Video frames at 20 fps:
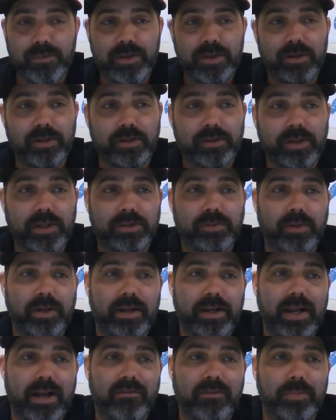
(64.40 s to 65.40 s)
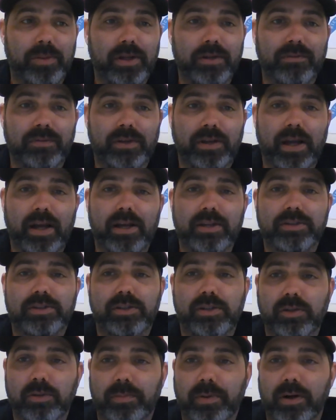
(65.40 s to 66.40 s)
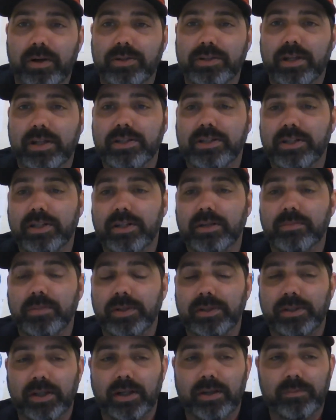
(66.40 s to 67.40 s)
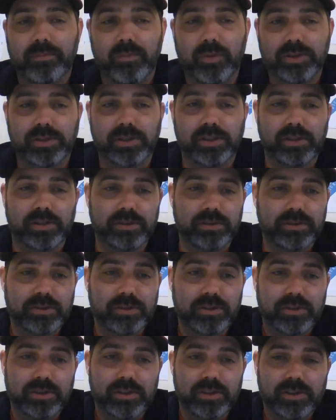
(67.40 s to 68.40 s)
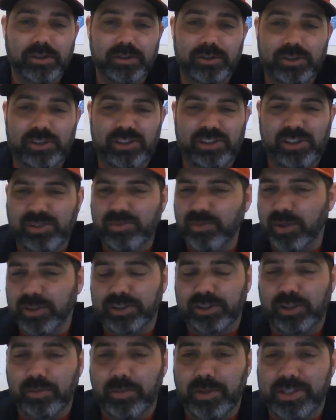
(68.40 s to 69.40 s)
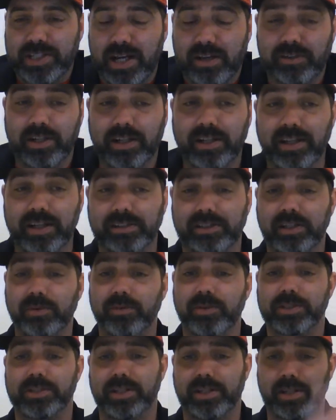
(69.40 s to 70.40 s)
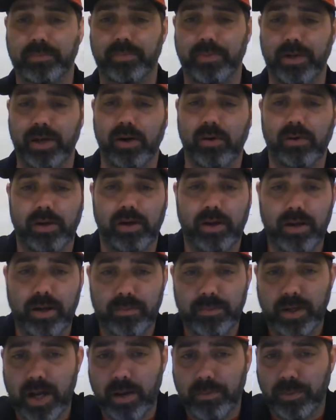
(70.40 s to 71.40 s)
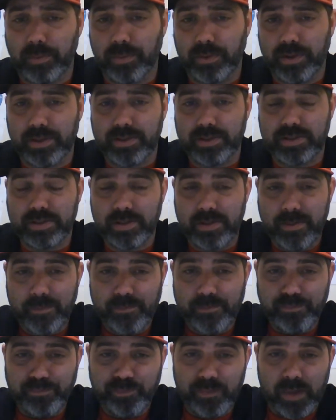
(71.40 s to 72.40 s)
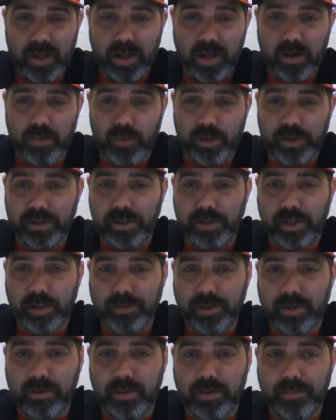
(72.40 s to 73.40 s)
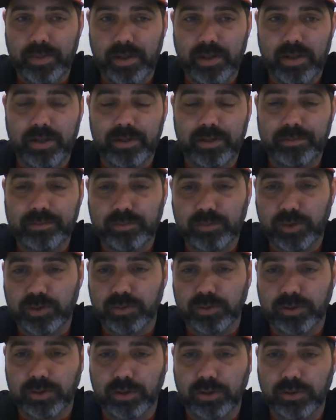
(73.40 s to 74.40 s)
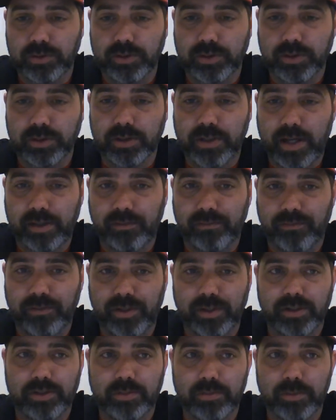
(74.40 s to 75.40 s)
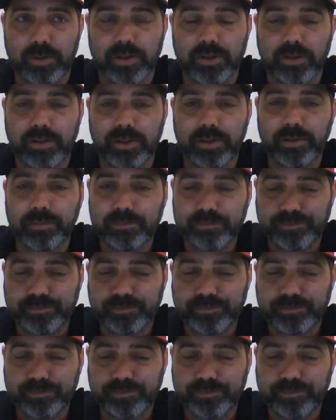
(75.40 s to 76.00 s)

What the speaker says: you know, that's why I didn't have a play for you guys. I do apologize there, but wasn't too much out there I liked anyways. I did put out a couple plays. One in the WNBA, which was a loser, had the Phoenix Mercury.